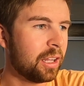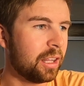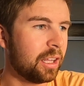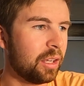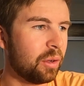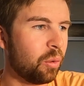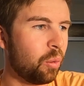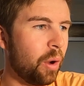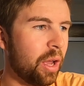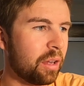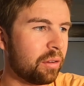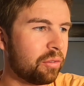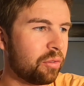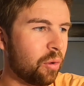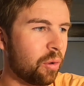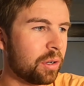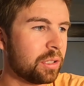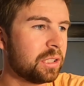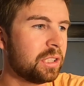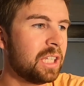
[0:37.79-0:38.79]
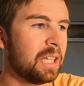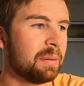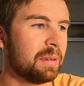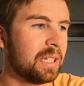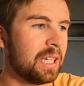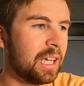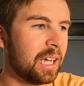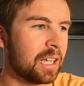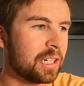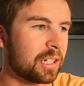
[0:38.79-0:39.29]
The Wake Forest
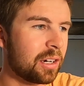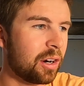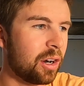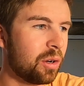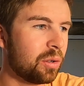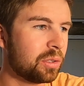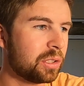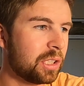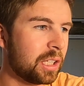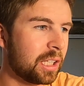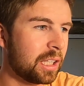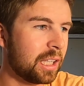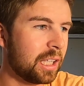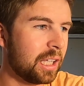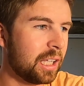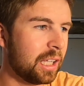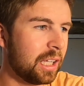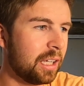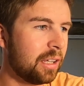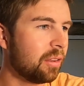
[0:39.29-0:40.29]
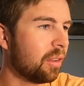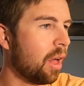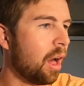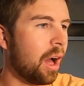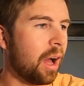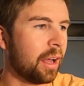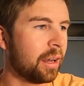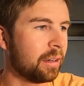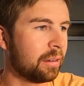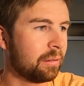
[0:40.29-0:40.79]
Demon Deacons are hosting the
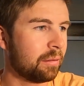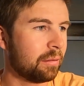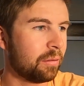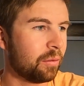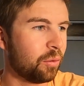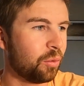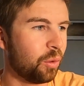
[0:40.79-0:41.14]
Elon,